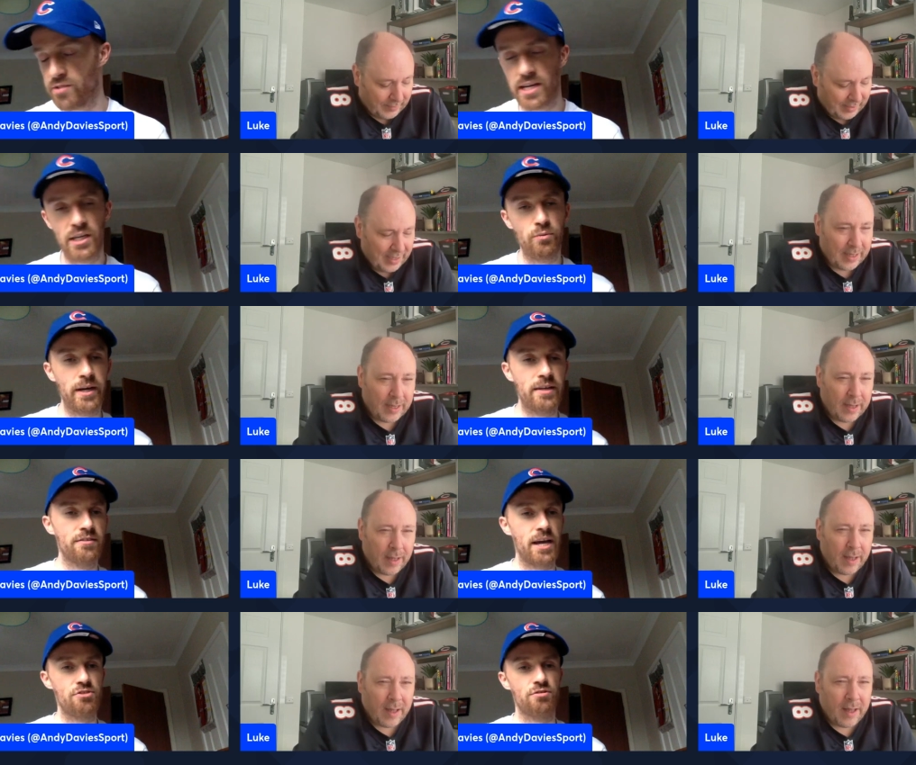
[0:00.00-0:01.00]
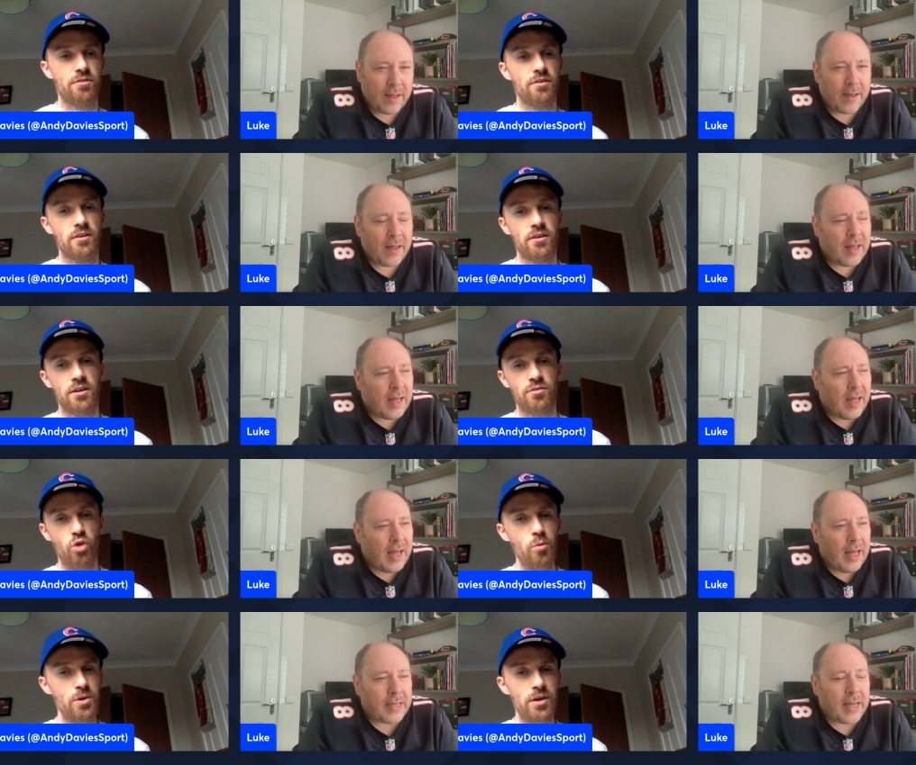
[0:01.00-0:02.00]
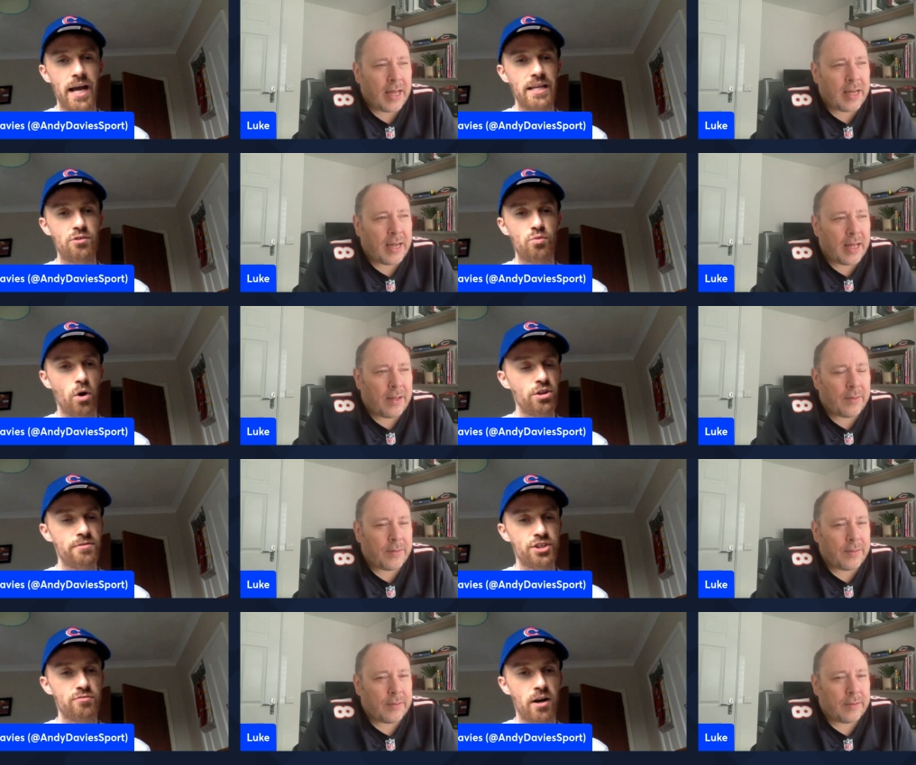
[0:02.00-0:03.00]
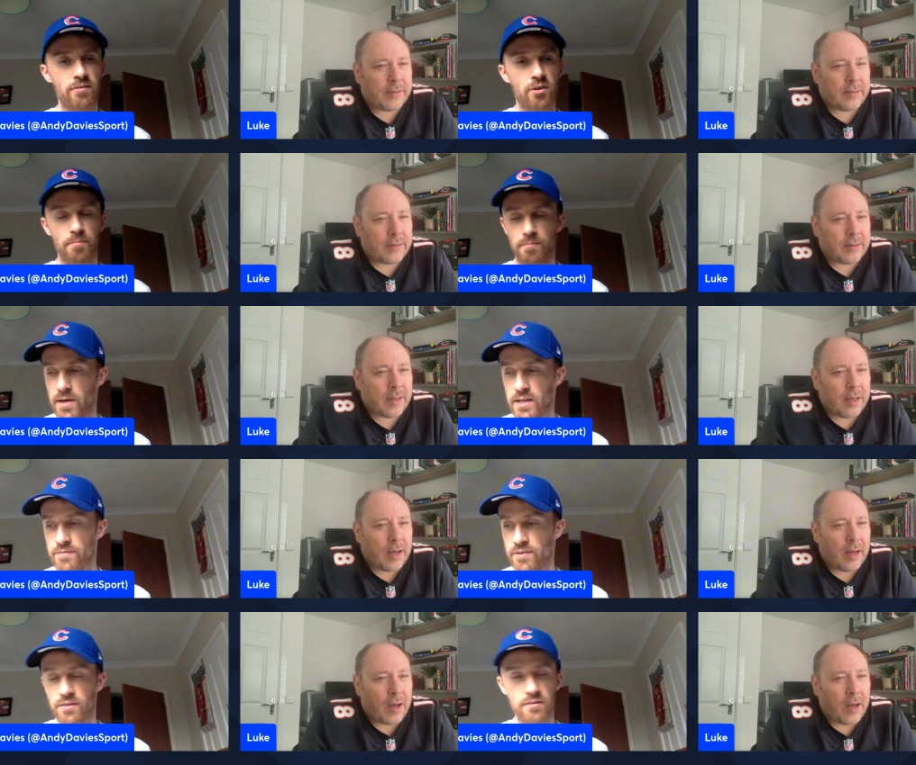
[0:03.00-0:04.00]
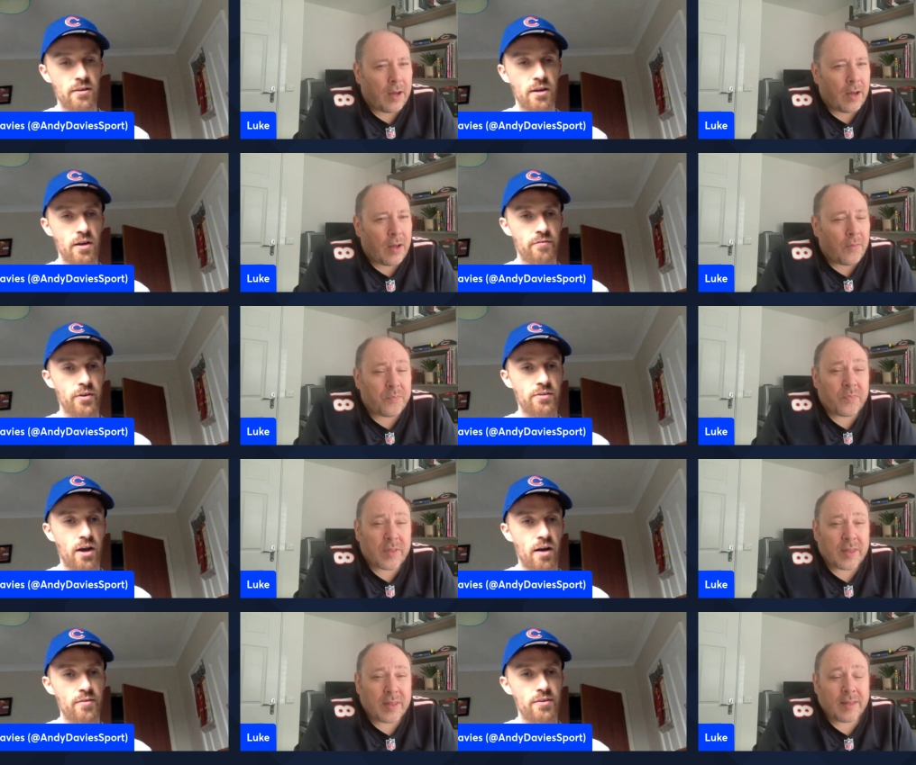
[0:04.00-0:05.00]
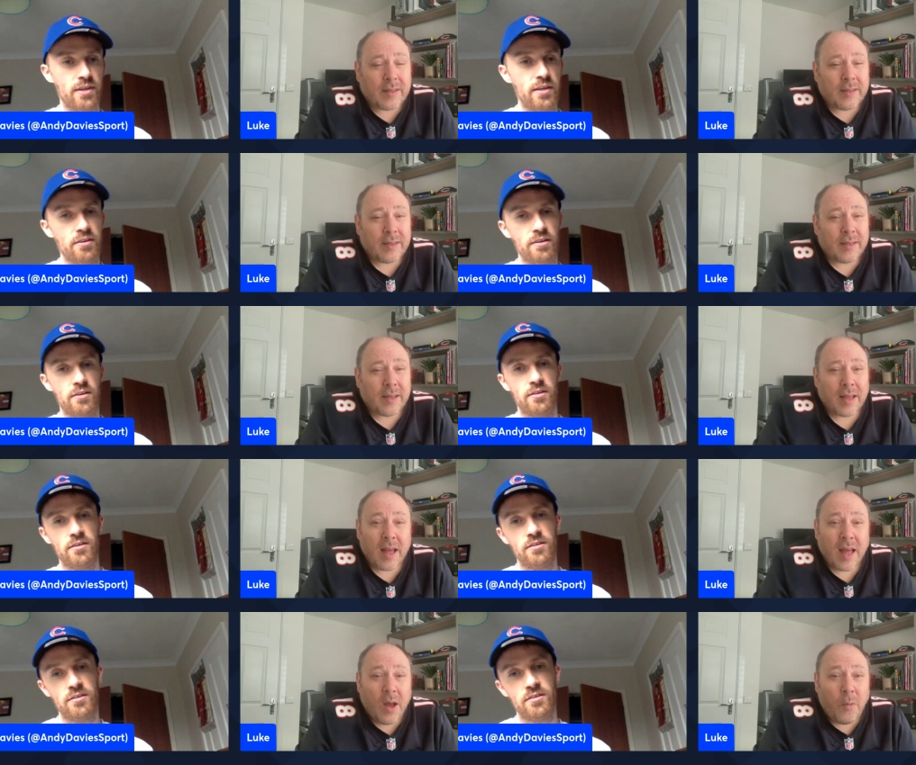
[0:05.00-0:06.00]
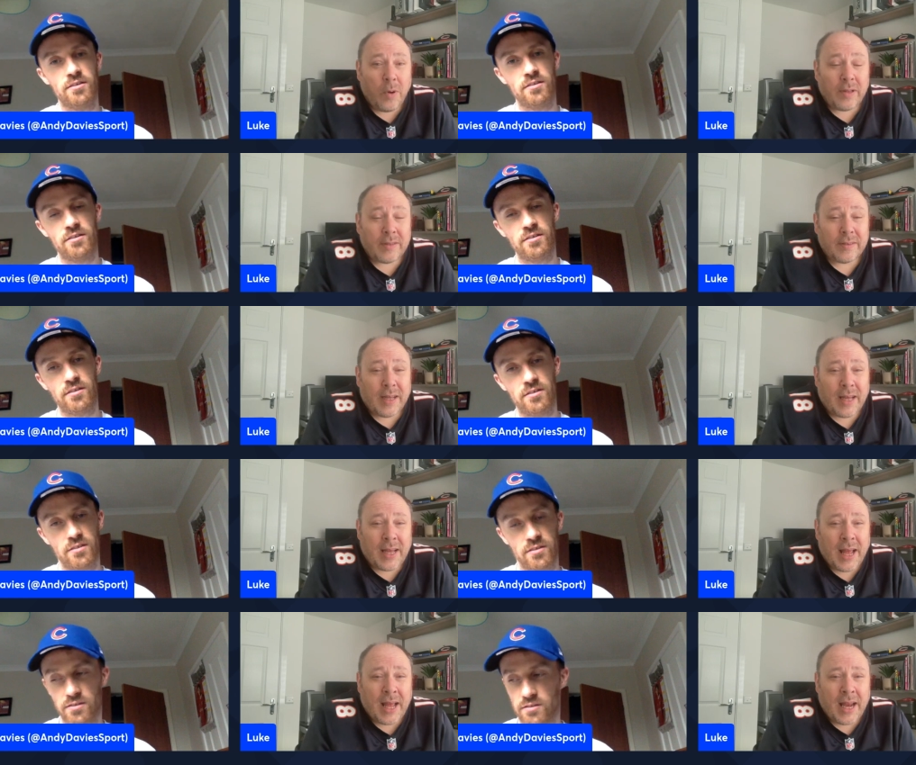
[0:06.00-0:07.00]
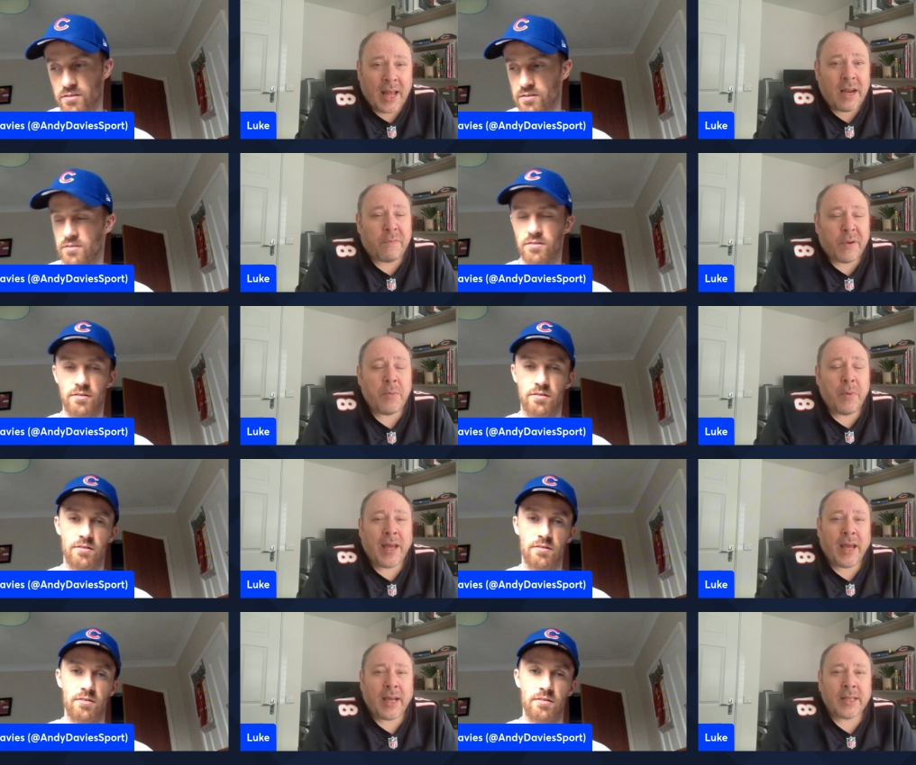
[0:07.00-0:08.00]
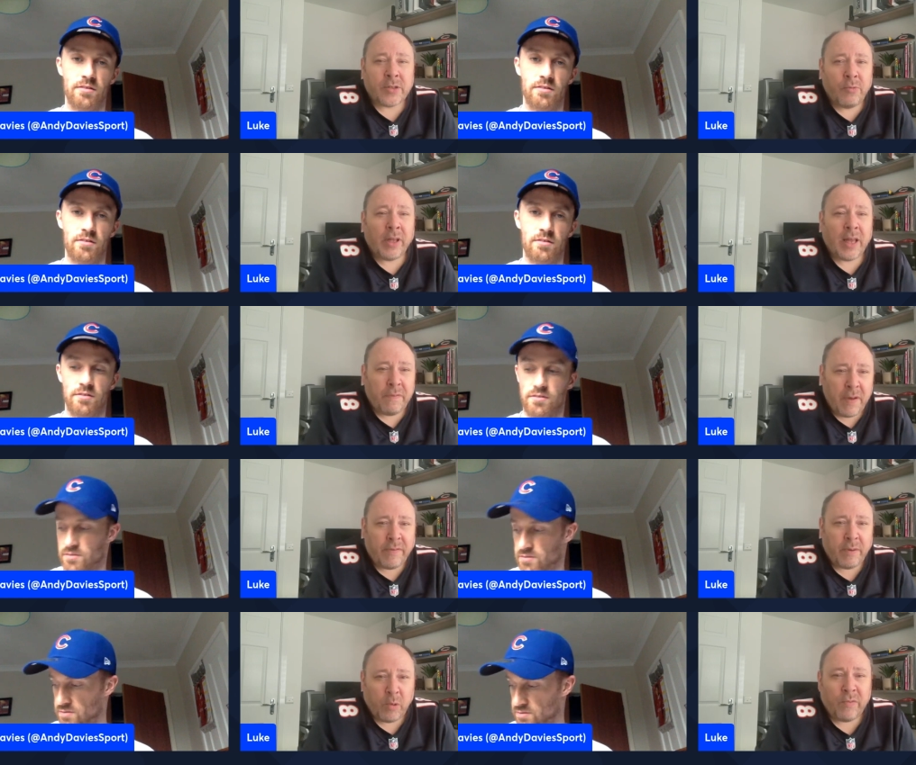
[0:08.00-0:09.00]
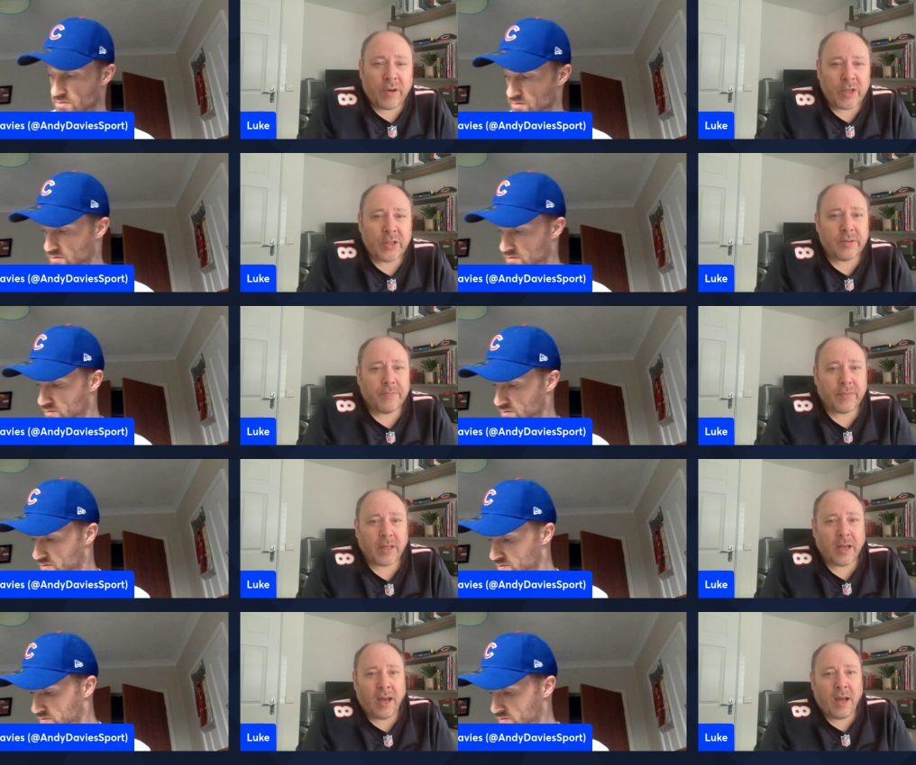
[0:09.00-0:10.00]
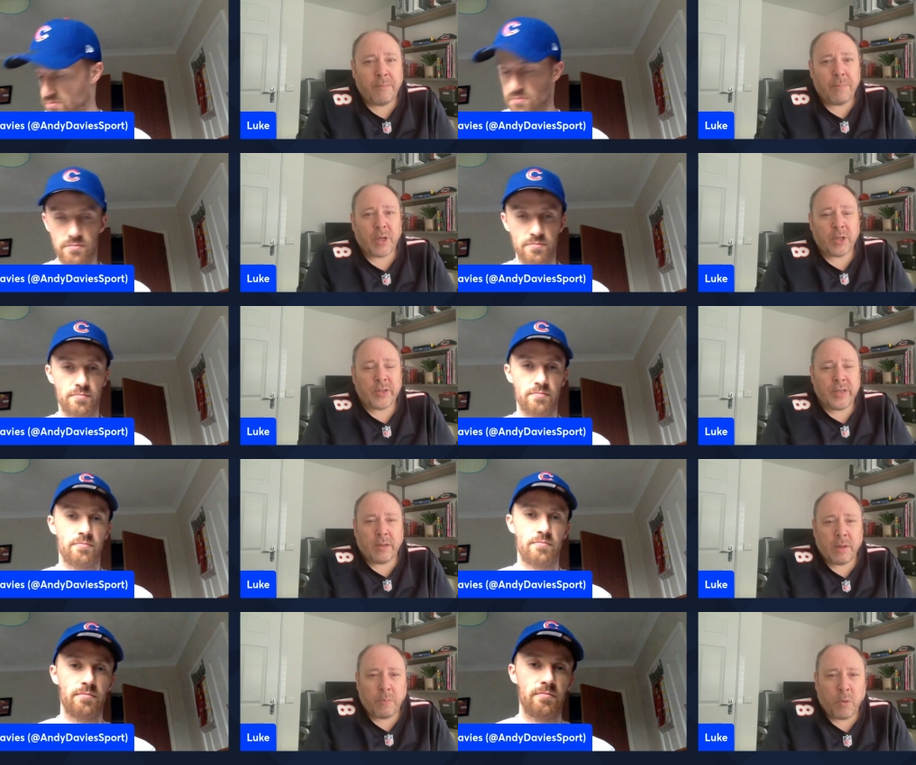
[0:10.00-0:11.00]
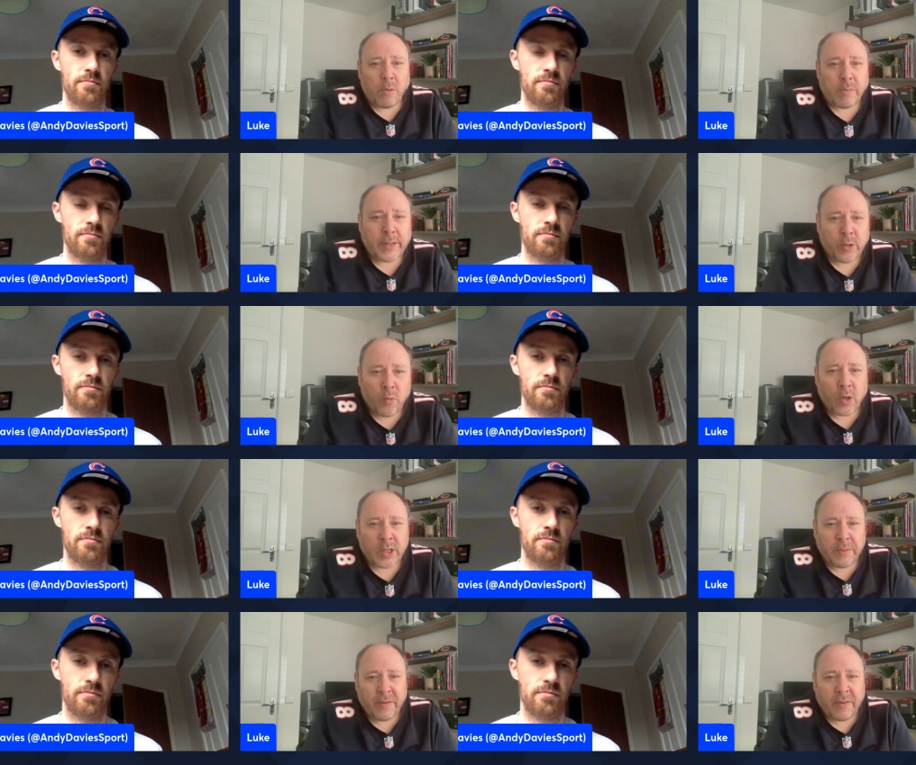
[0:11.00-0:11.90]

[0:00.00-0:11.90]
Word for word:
Speaker 1: really weird schedule because normally you get at least one division rival in the first first half of the season.
Speaker 2: Well, in a funny way, it's really favourable for us um, because you, you probably don't want to be